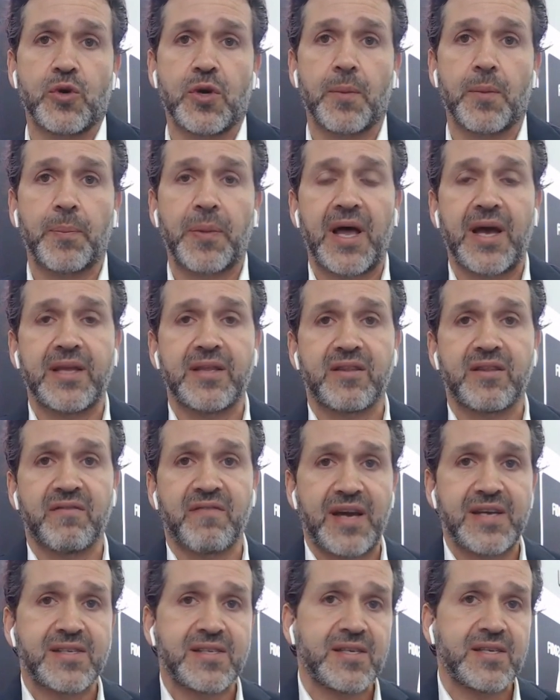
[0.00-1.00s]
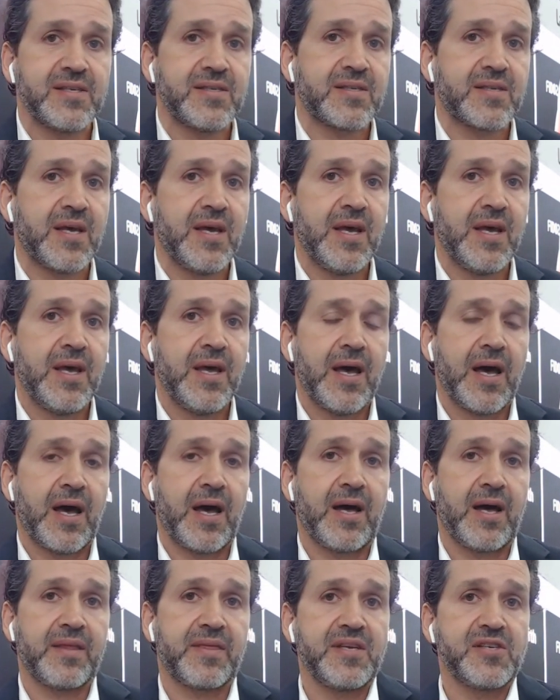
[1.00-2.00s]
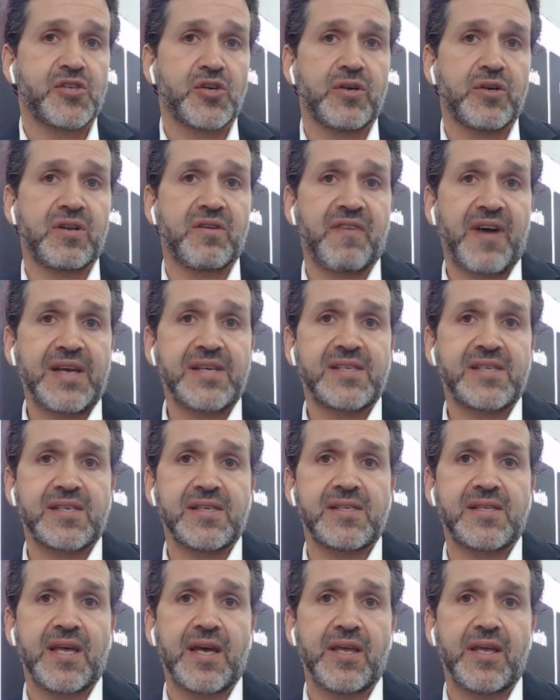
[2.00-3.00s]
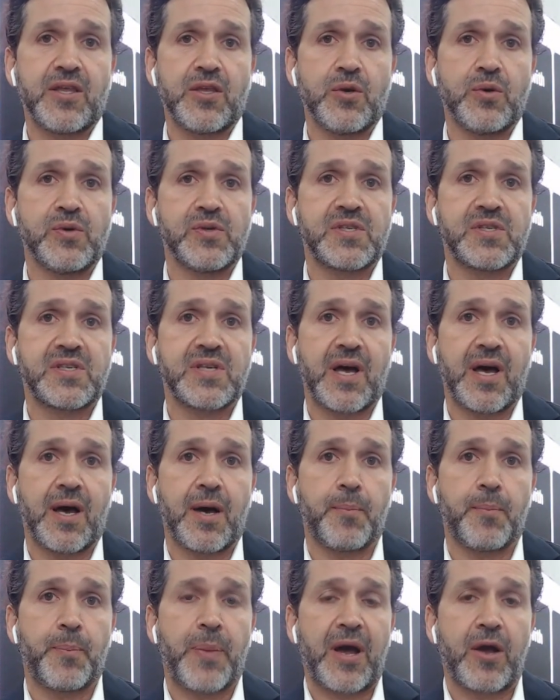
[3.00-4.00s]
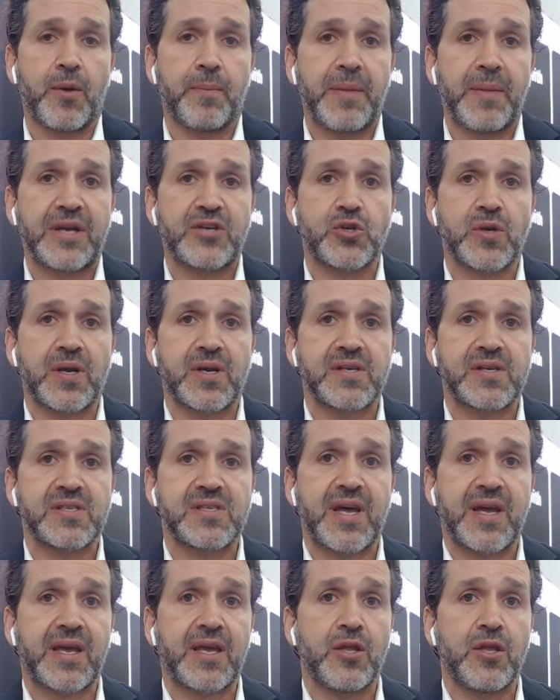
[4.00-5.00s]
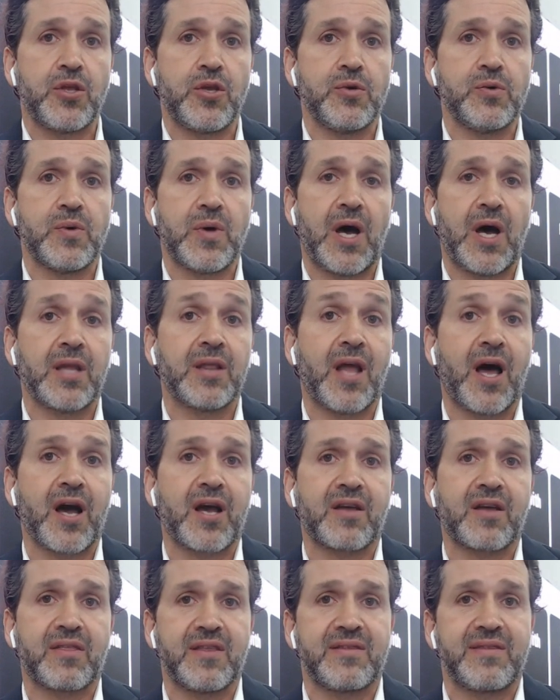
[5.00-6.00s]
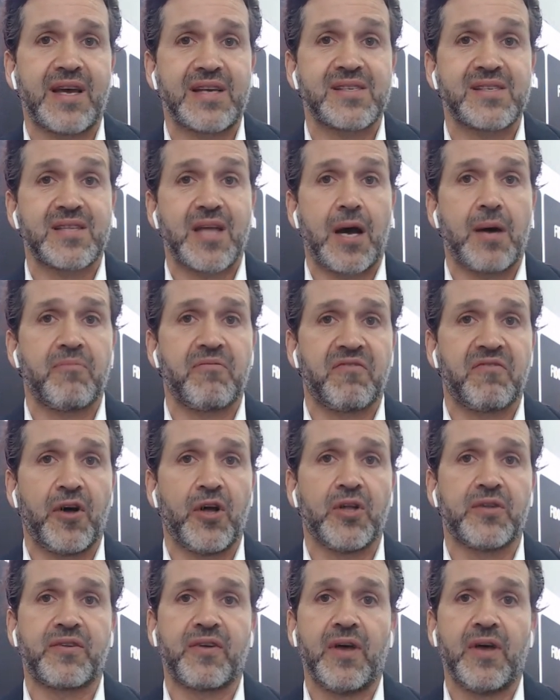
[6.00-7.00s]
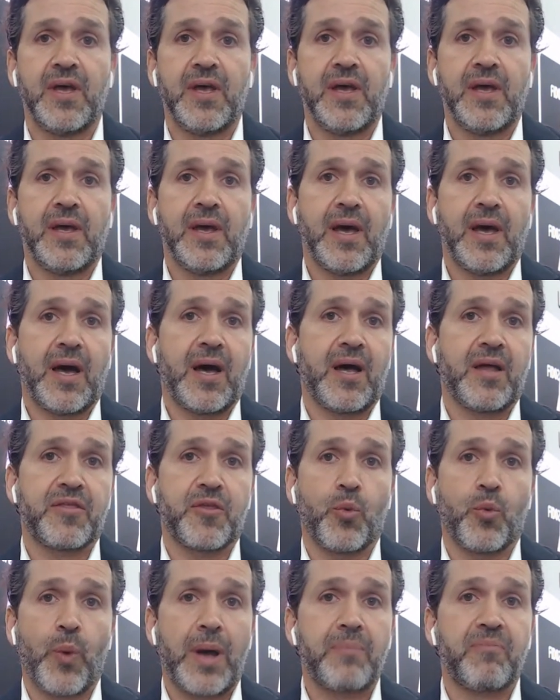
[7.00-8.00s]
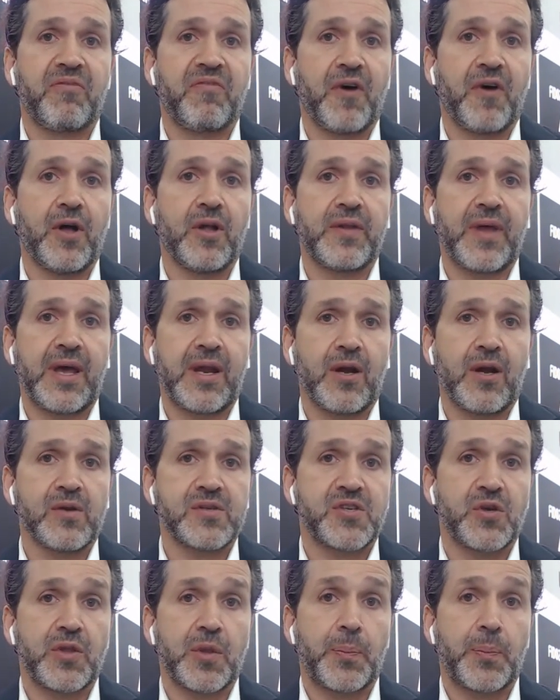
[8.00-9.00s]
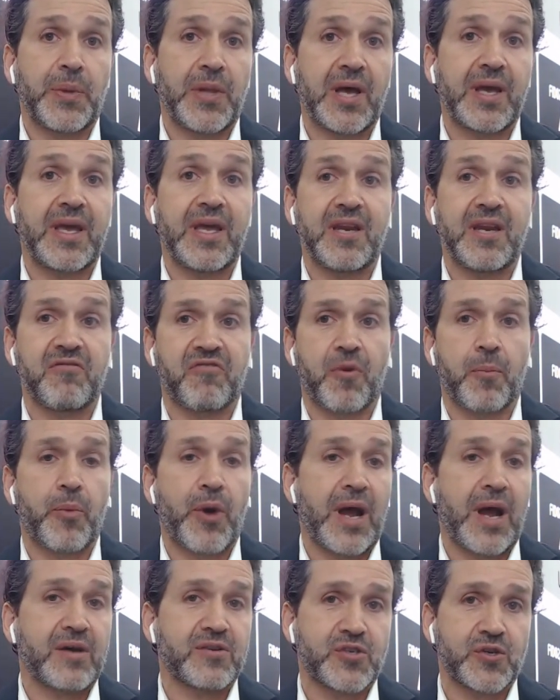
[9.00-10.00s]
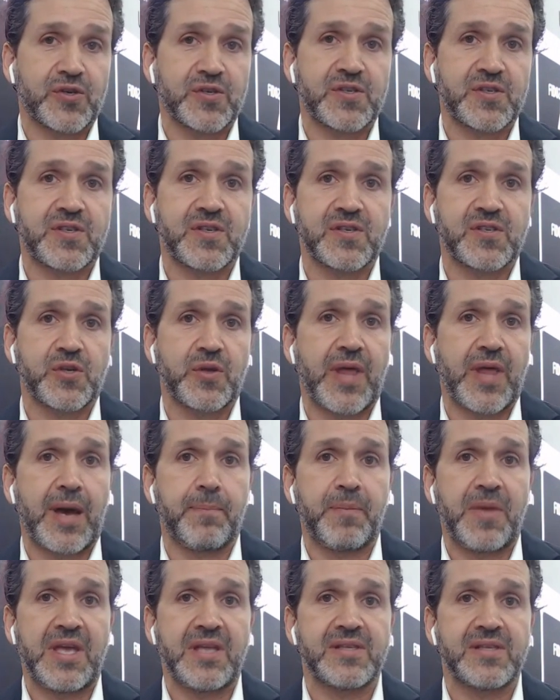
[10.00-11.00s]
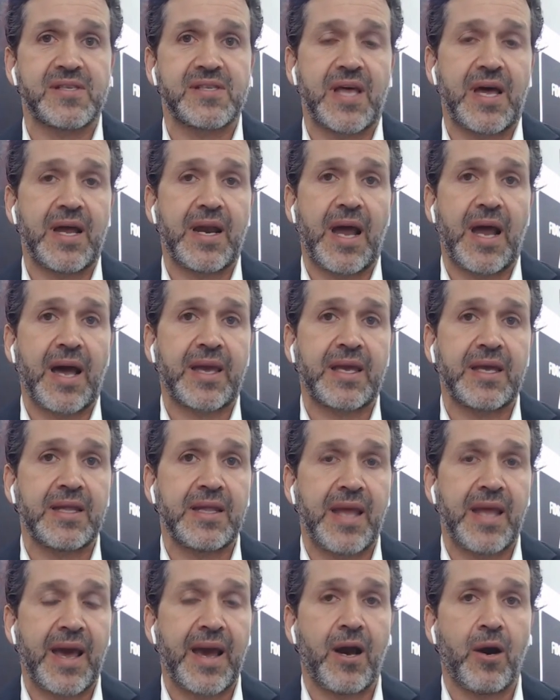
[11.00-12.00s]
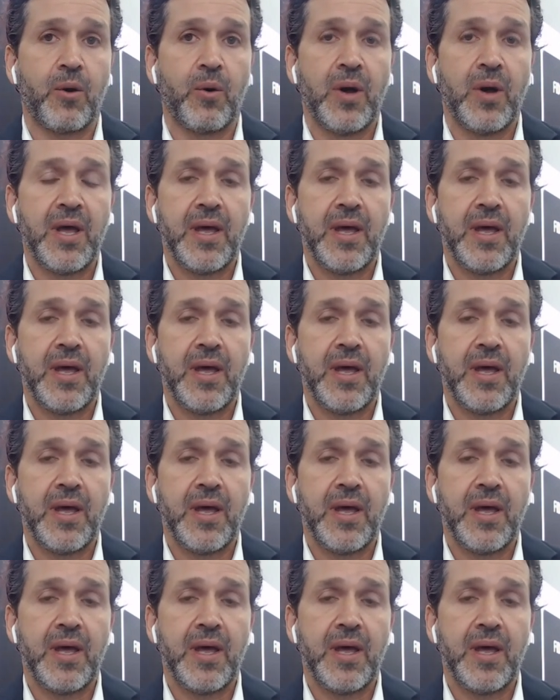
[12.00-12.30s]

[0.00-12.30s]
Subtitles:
compliant devices. These are devices that use biometrics that can unlock the desktop vault, the web vault, and also the plugin for browsers. So that means that I can now